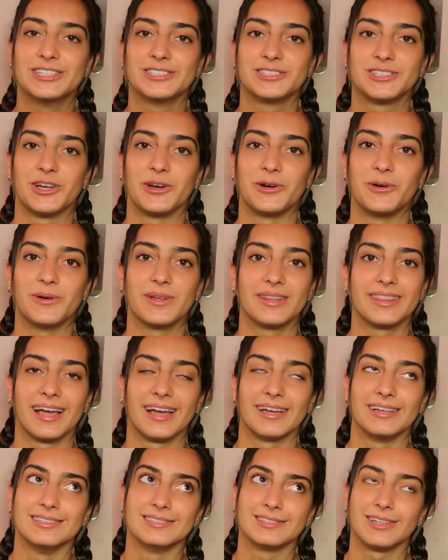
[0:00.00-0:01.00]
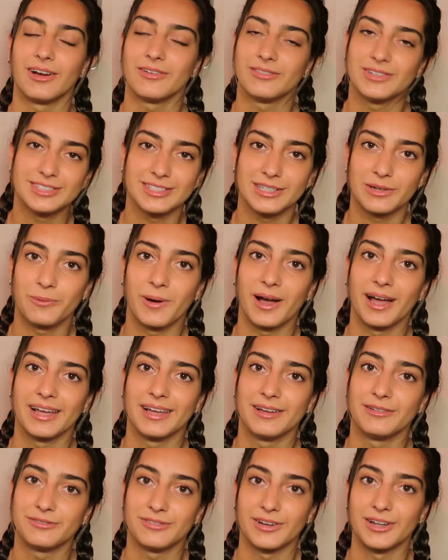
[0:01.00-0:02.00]
So that is obviously why
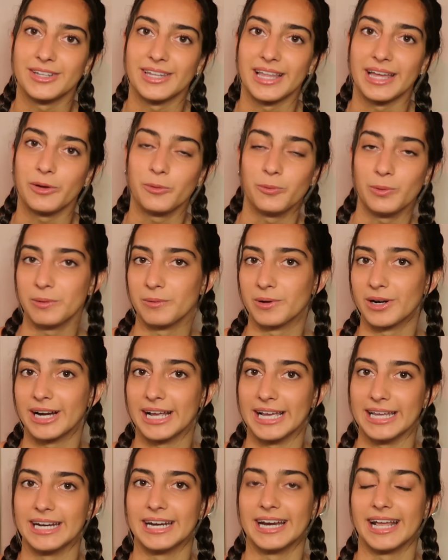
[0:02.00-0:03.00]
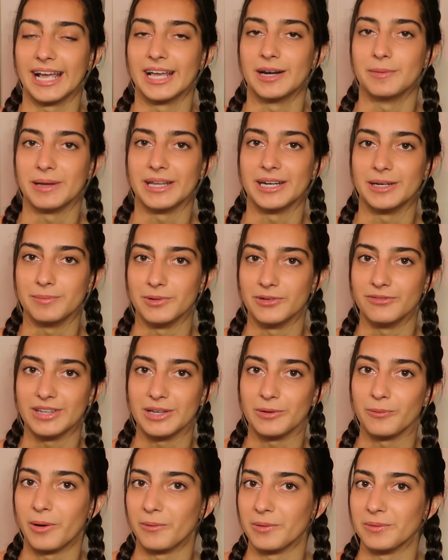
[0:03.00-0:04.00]
it felt like we were in an animated
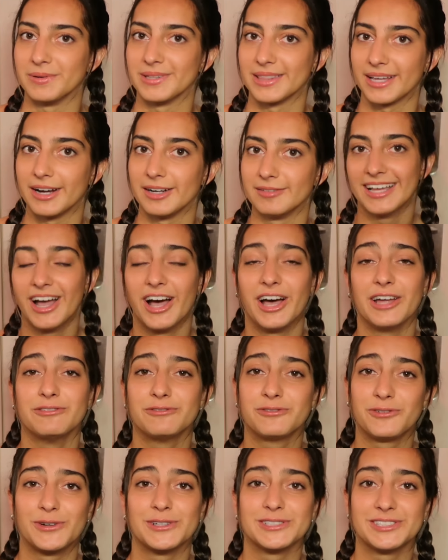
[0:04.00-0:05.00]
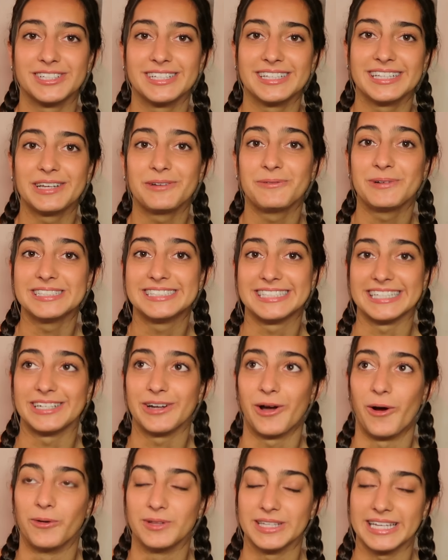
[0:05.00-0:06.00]
movie while we were there. Unfortunately, we did
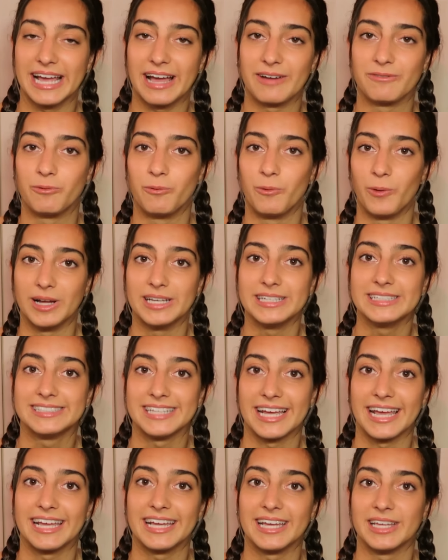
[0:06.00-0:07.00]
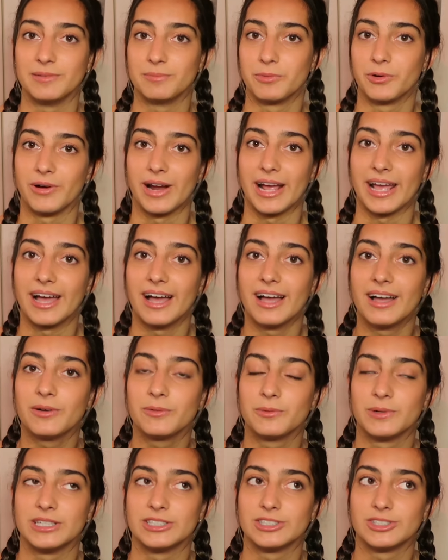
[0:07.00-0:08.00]
only have one day in Moorea,
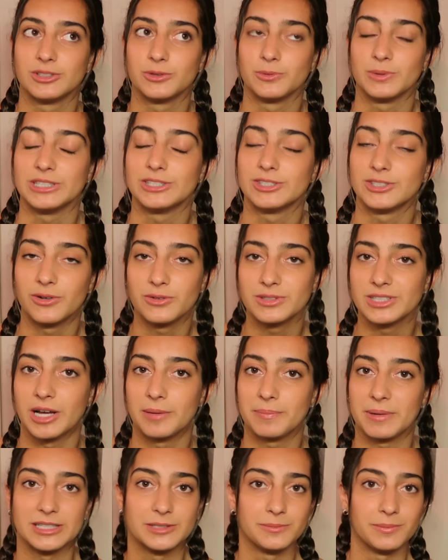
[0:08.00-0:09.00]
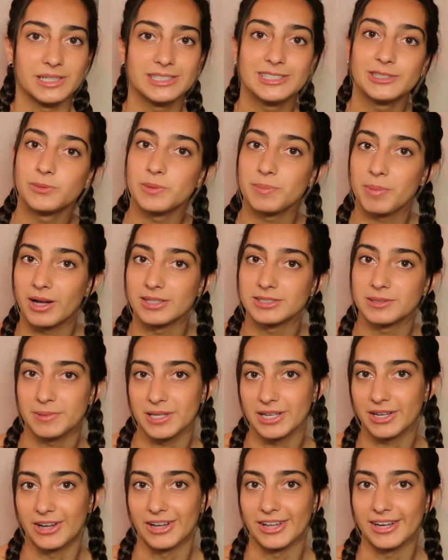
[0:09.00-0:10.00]
which we soaked up as much as we
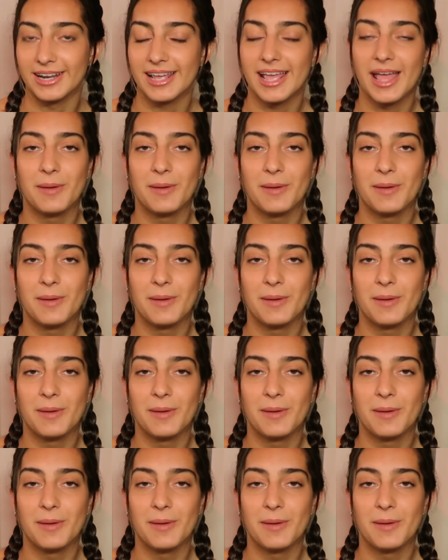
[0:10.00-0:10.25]
possibly could,